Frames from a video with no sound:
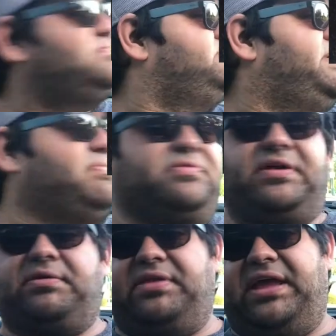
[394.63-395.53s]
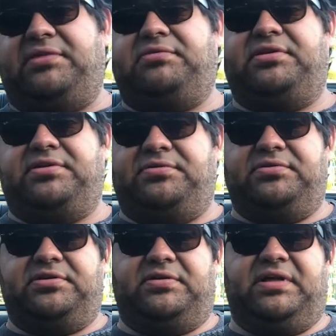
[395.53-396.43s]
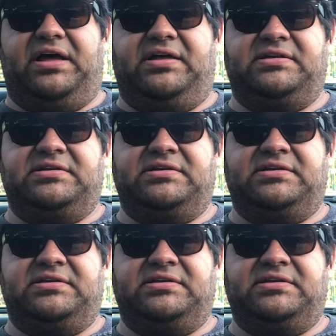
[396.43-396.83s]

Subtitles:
People there, they had a really cool little...